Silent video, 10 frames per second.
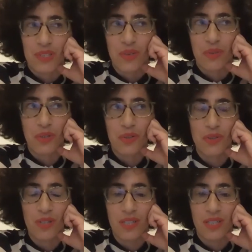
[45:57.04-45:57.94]
so
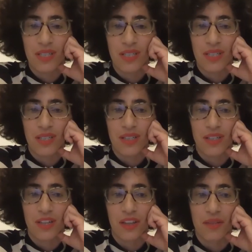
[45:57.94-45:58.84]
usually
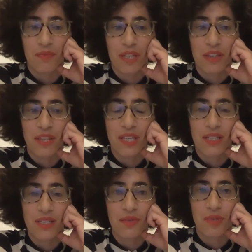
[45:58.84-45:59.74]
uh, the, my
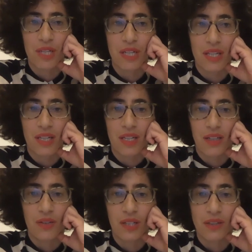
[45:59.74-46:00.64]
things are really uh,
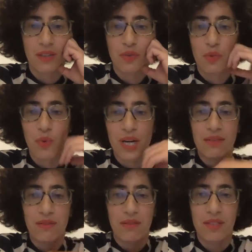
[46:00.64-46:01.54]
connected to what
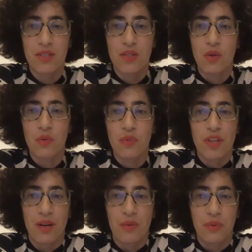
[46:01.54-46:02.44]
is going with,
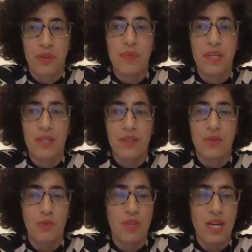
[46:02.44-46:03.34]
with me
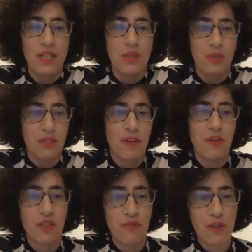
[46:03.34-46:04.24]
today. So it's very
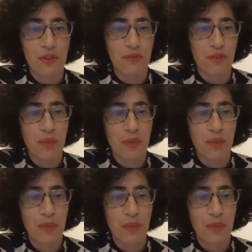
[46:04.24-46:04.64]
difficult for